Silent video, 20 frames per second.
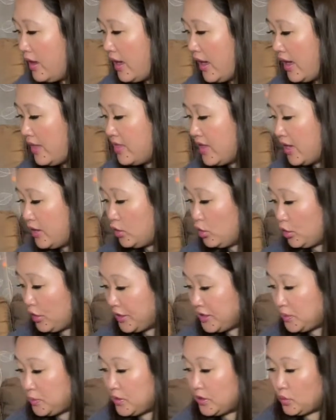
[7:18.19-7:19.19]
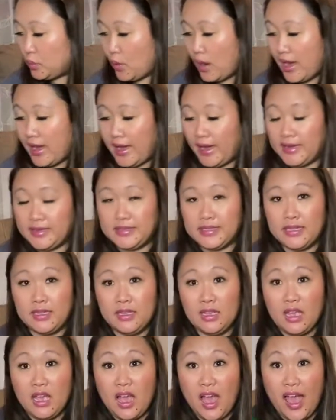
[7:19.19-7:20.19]
And then Christmas wise,
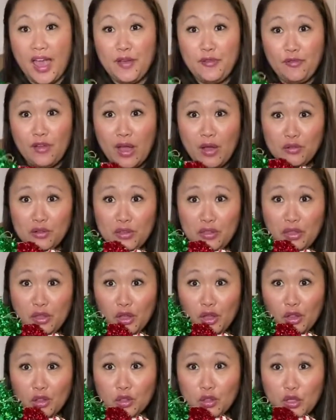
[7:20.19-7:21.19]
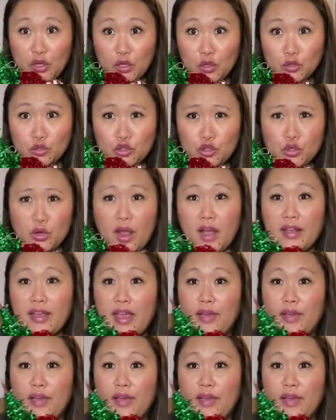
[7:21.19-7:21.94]
I found the little truck.